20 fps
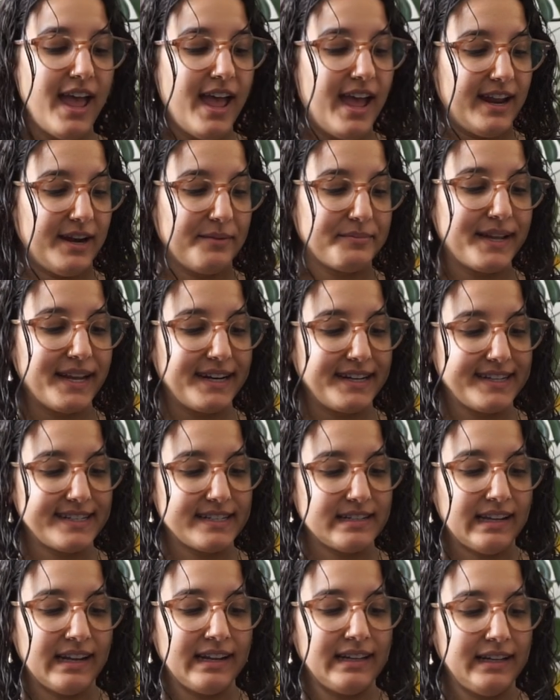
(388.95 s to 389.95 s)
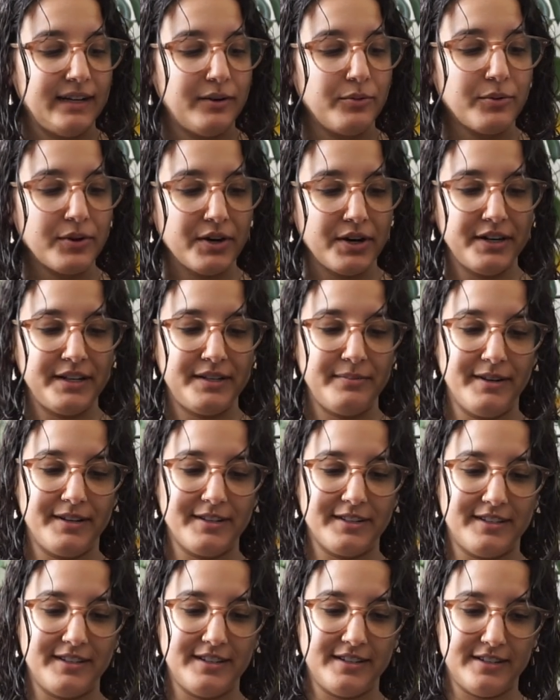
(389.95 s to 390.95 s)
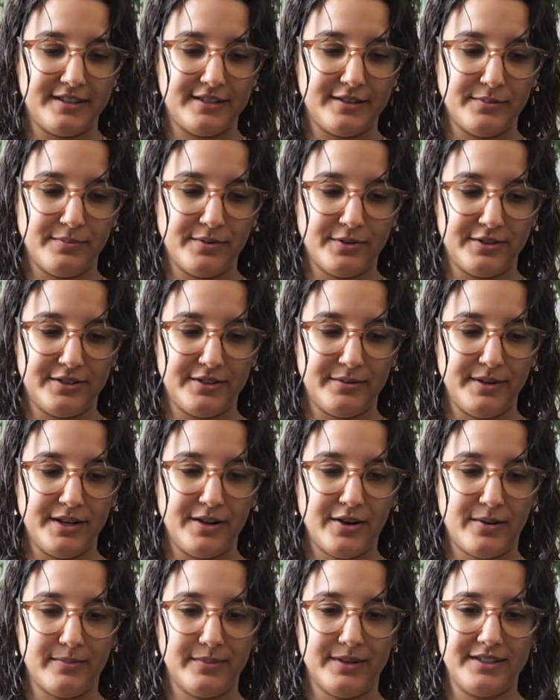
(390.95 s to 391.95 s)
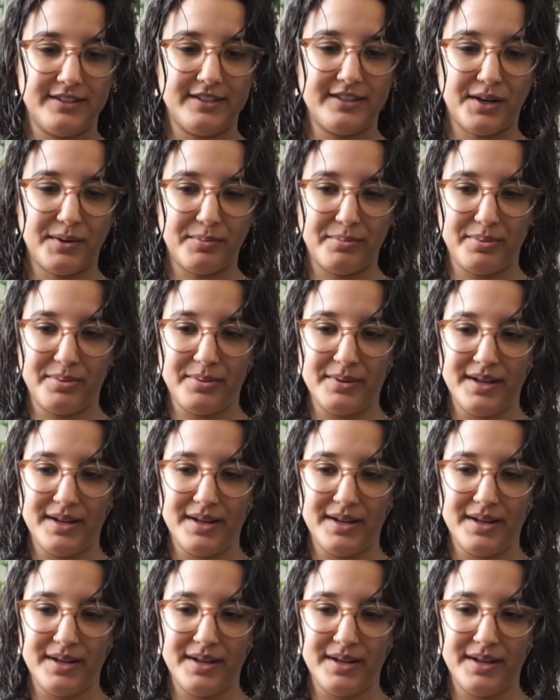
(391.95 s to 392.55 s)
and I'm getting slightly worried because this is supposed to become a top,